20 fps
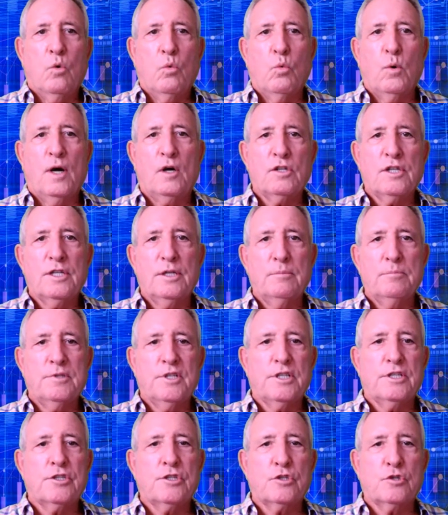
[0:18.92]
Welcome
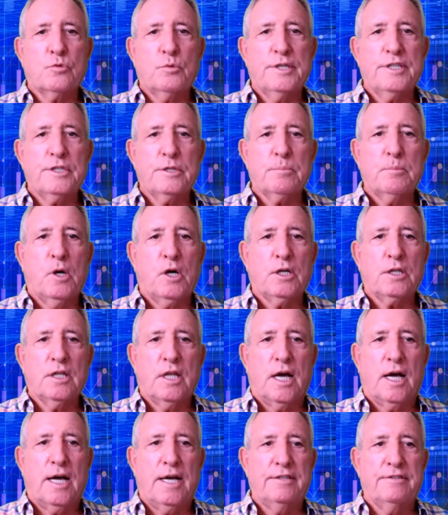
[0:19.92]
to StreetSmart
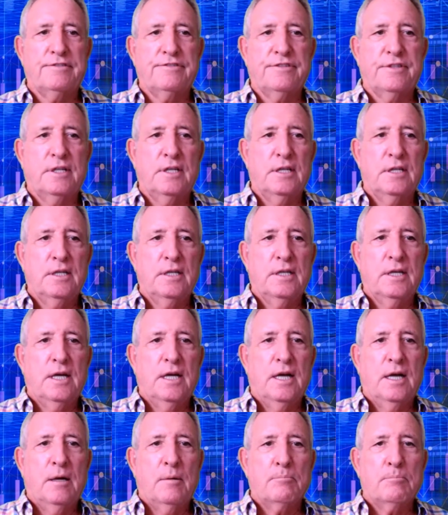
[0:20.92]
Live.
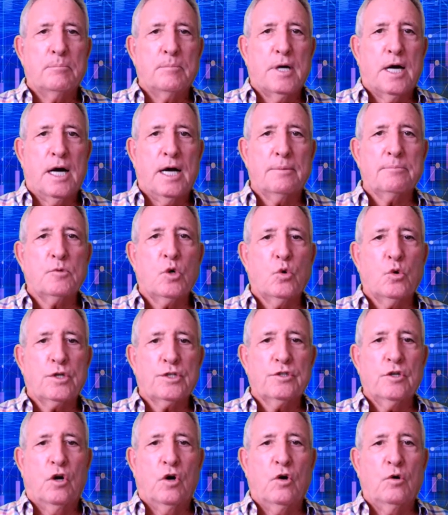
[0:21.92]
I'm
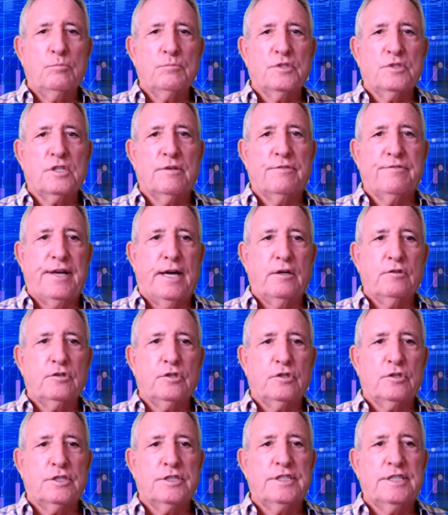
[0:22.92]
Gordon Holmes, the
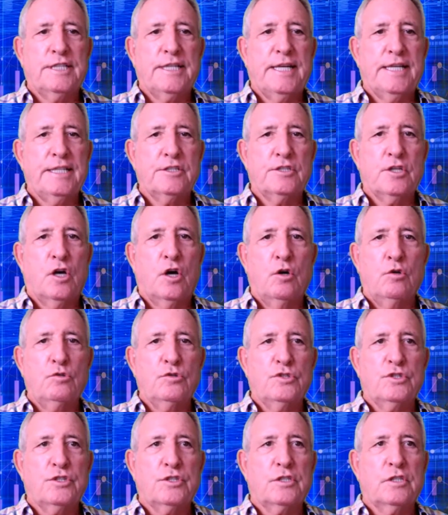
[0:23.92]
founder and today's
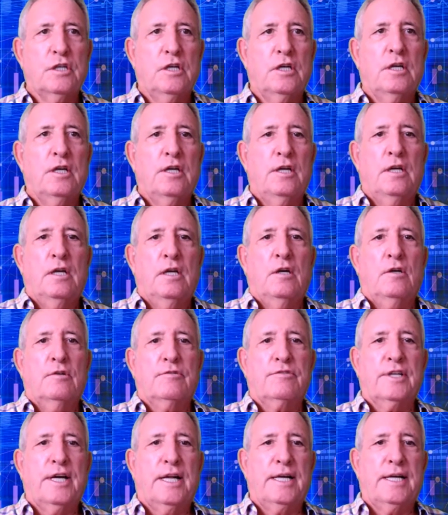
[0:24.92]
host.
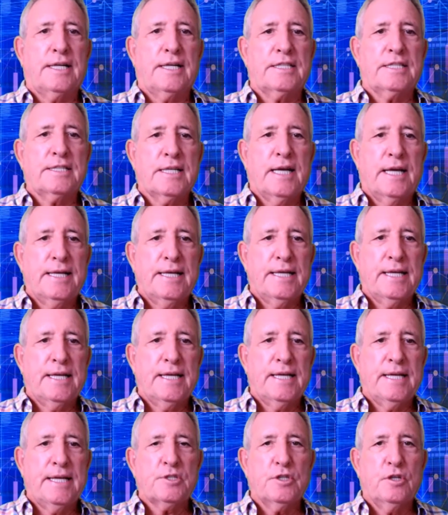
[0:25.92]
Got an exciting
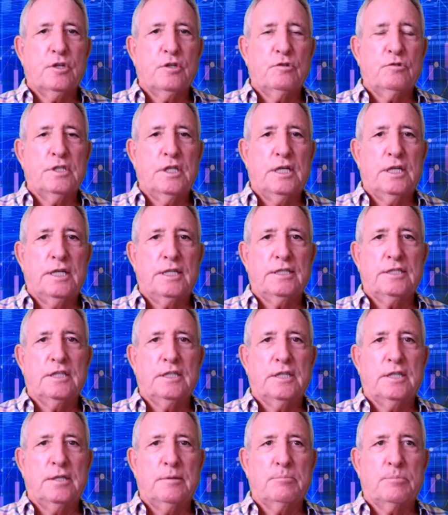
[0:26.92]
episode
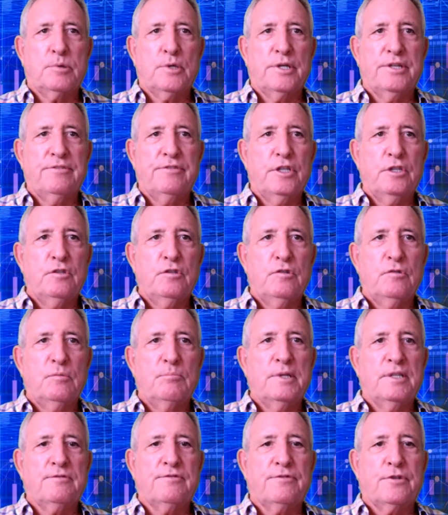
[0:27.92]
to preview,
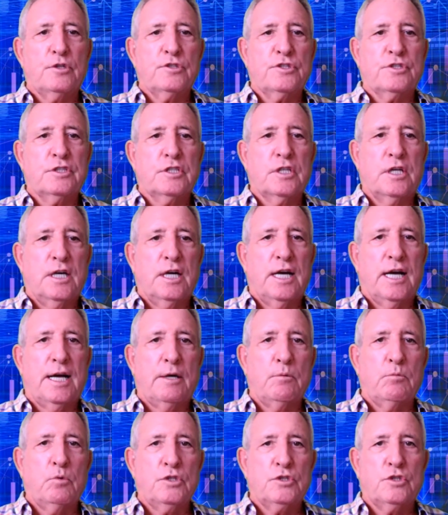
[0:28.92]
but first
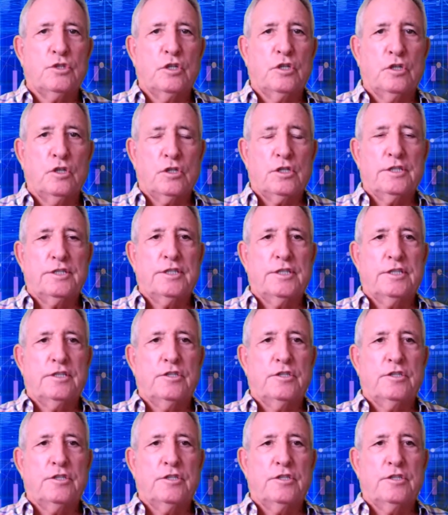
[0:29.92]
I want you to look at the